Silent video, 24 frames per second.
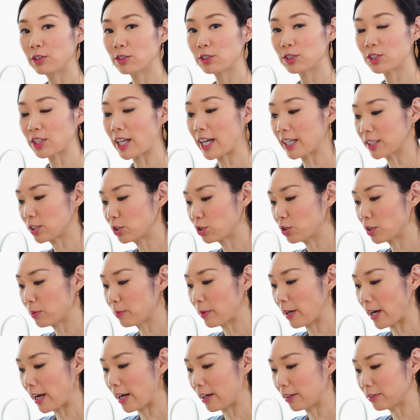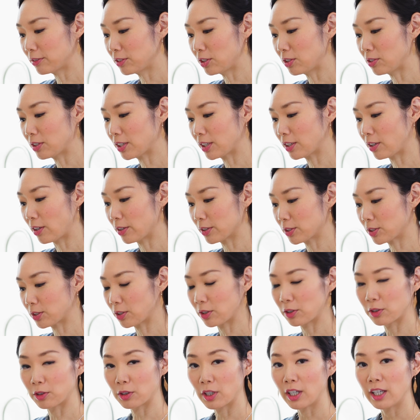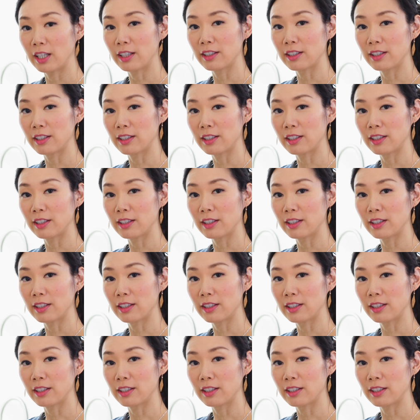yours extra brown, you can also